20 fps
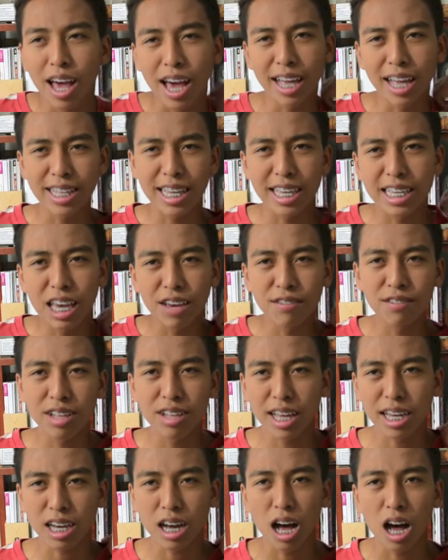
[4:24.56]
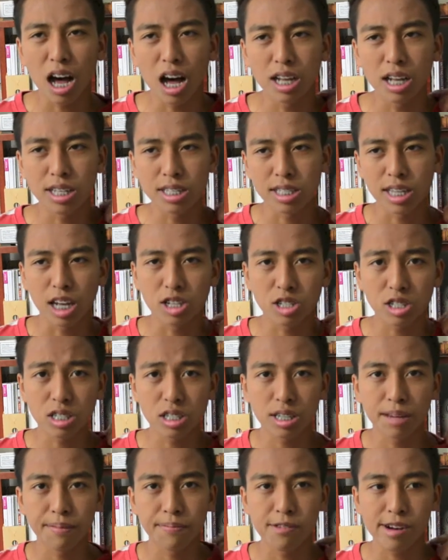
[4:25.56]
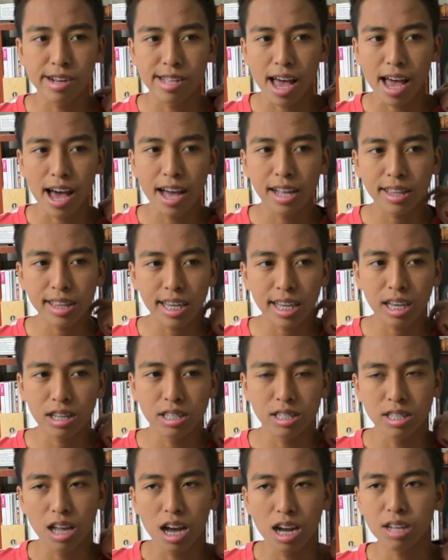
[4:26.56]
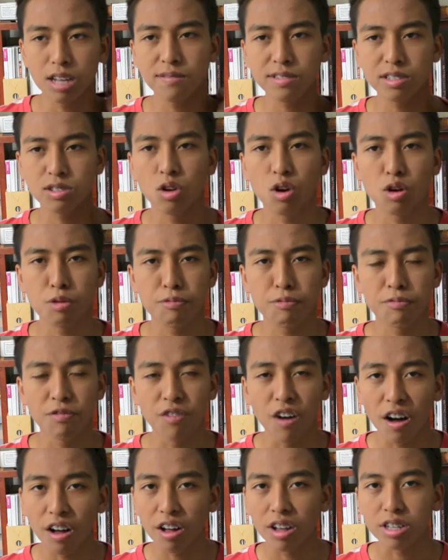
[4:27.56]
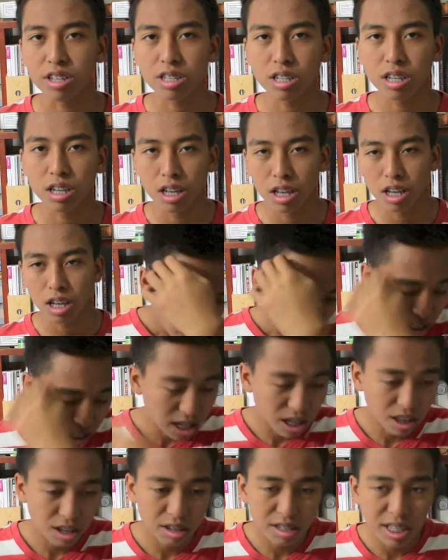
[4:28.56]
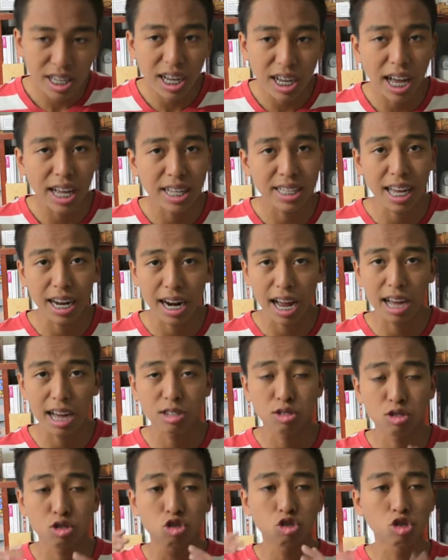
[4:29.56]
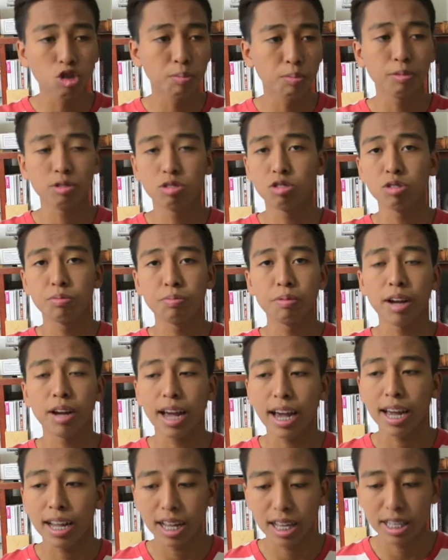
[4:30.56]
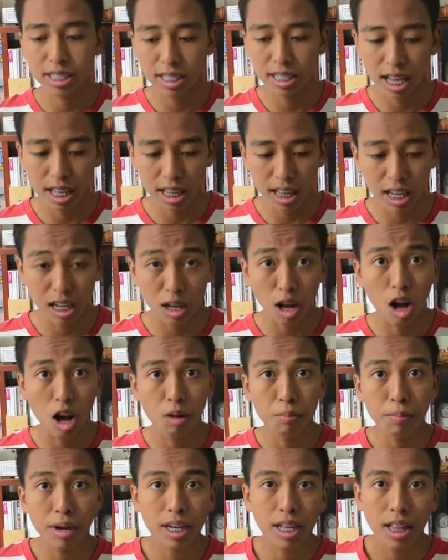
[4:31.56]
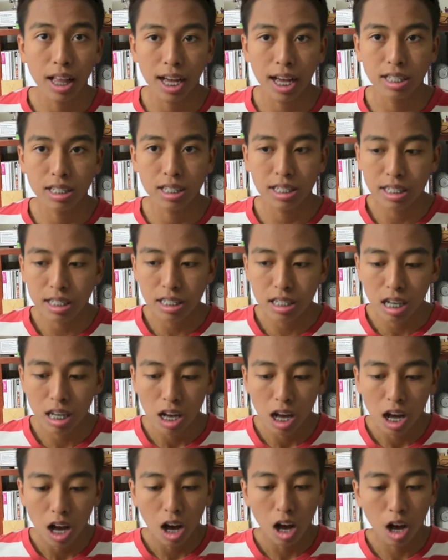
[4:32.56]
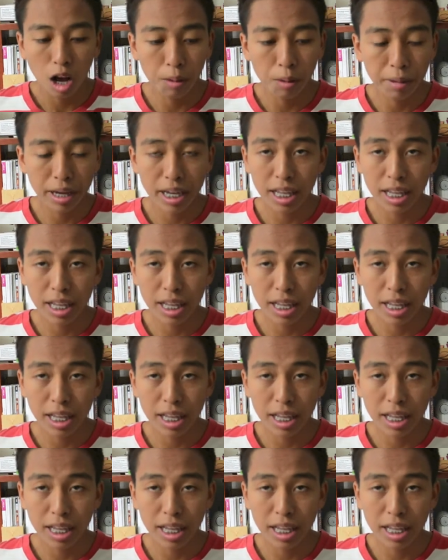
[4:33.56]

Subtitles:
and they give you like a detention slip for that? Like, it's not even your fault. Another thing that I super hate is that like all my classes are